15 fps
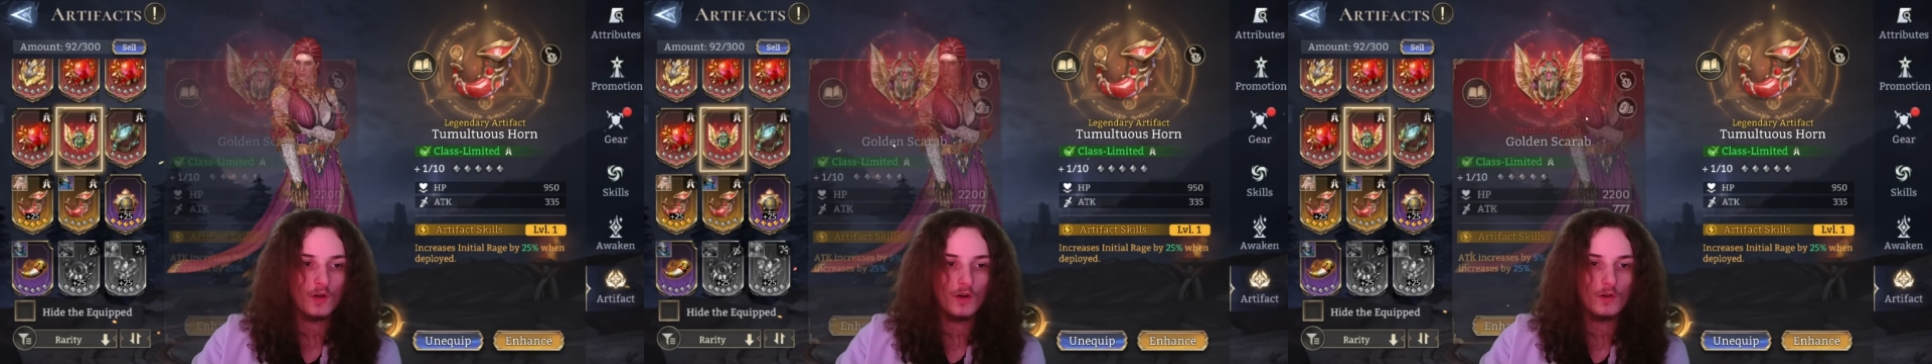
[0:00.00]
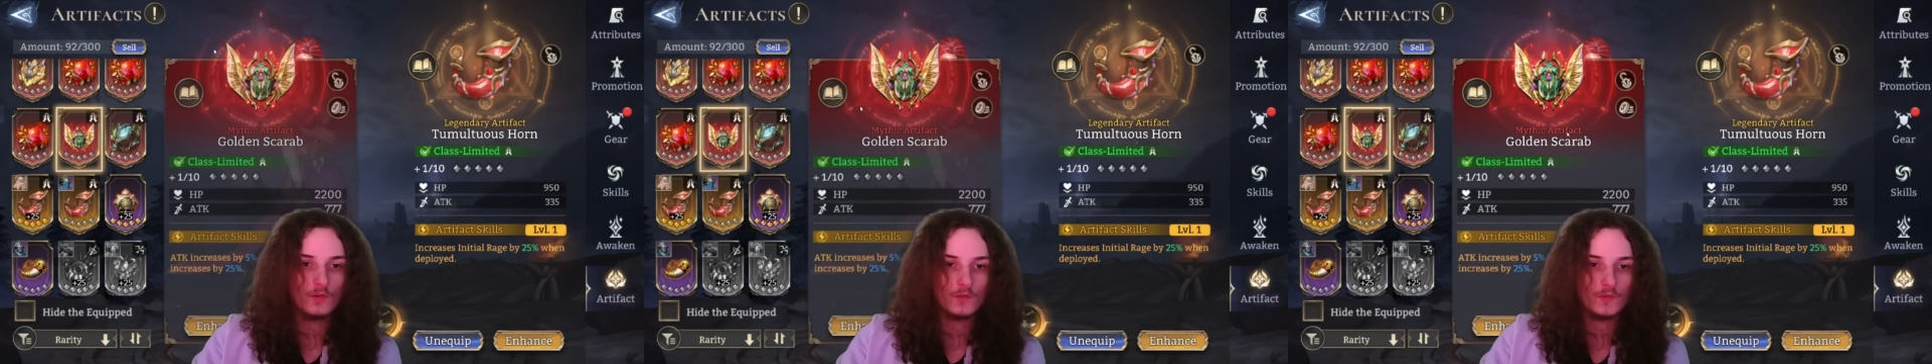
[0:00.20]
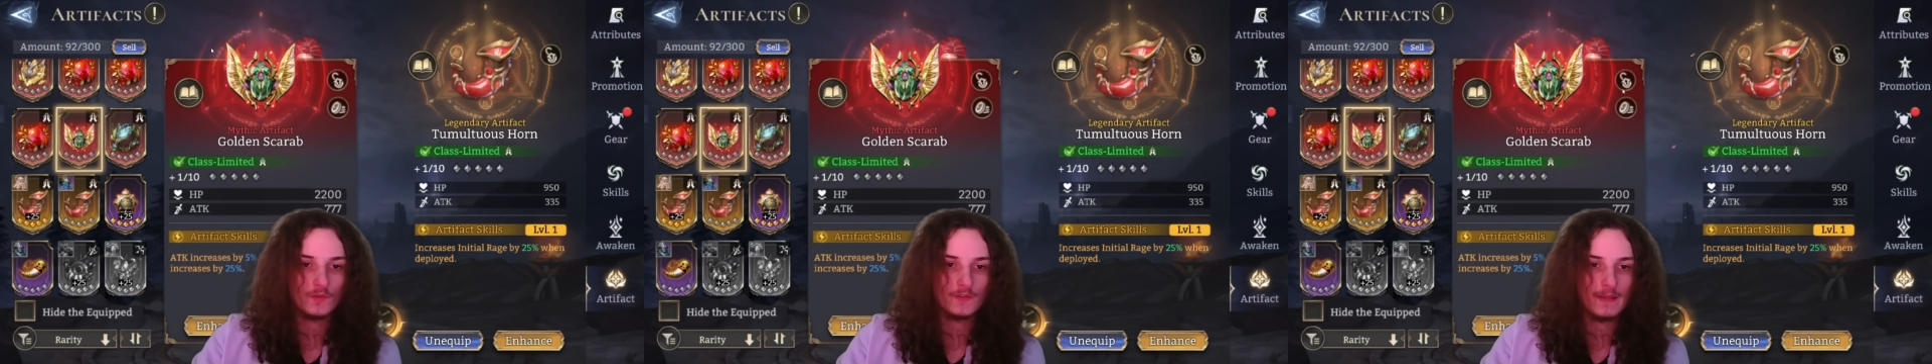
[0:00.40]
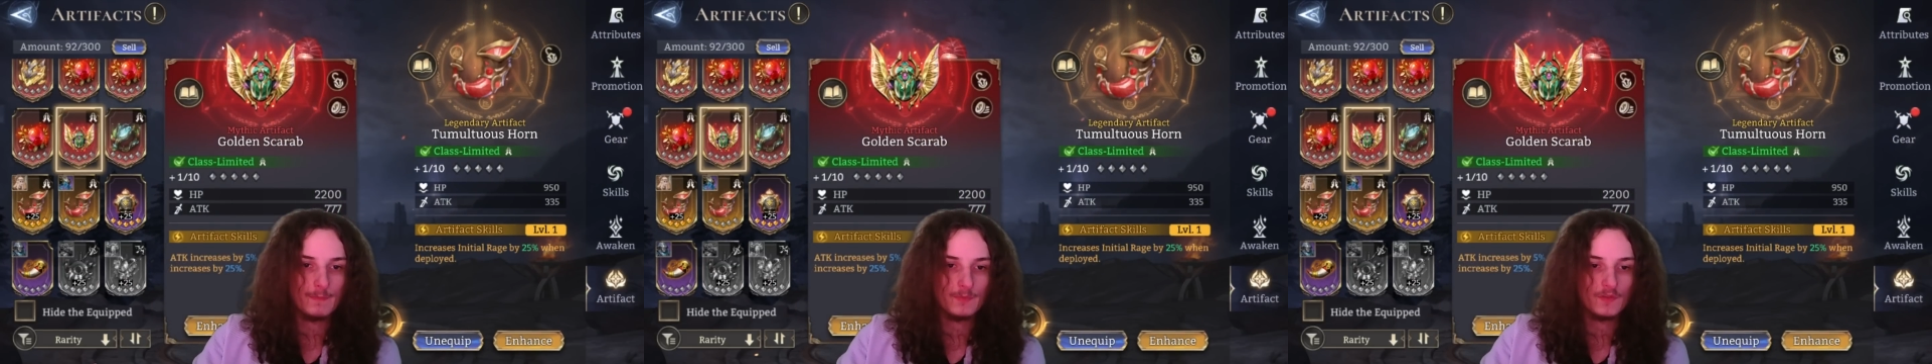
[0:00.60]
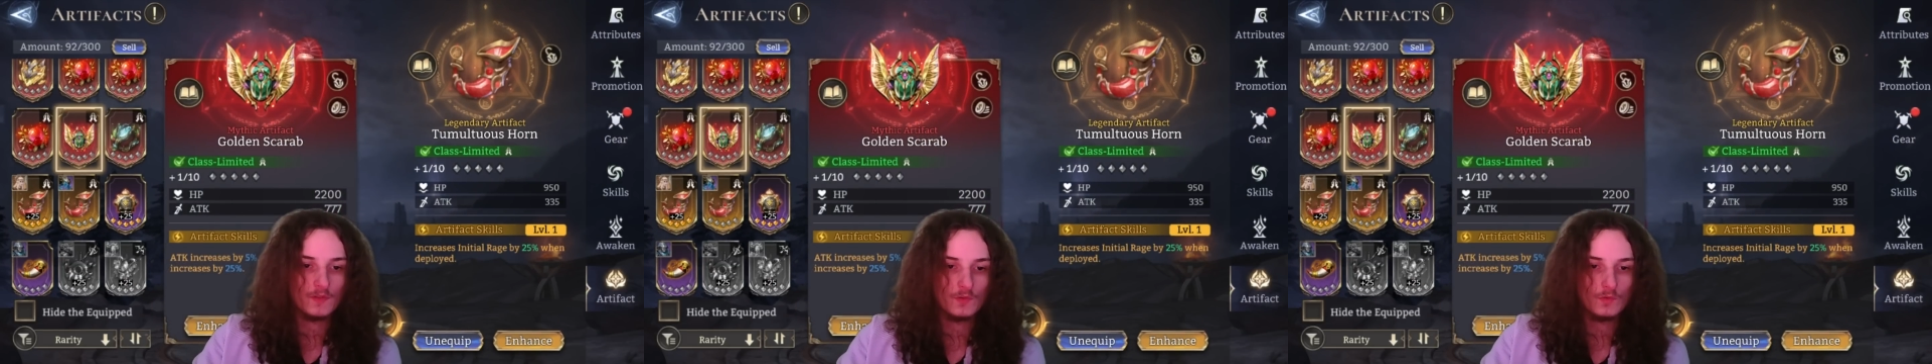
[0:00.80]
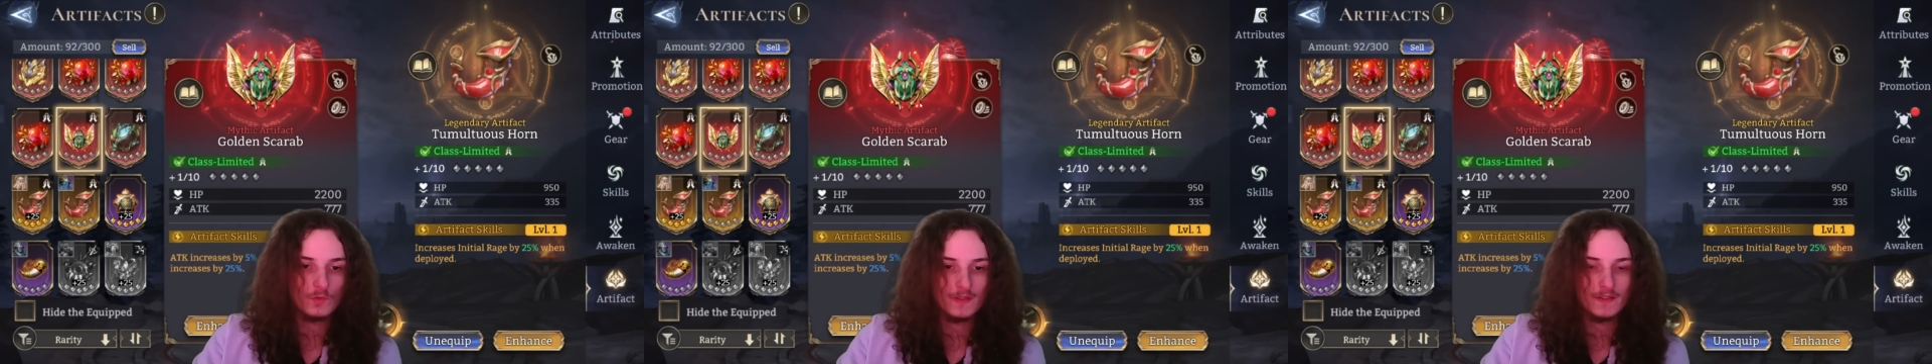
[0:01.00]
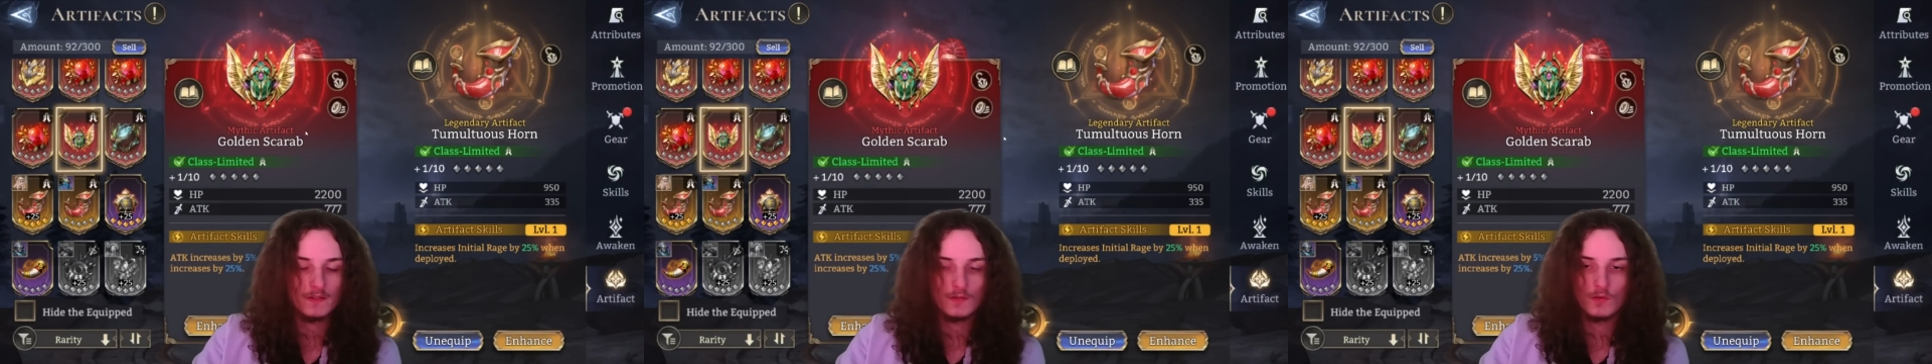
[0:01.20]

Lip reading: also substitute in a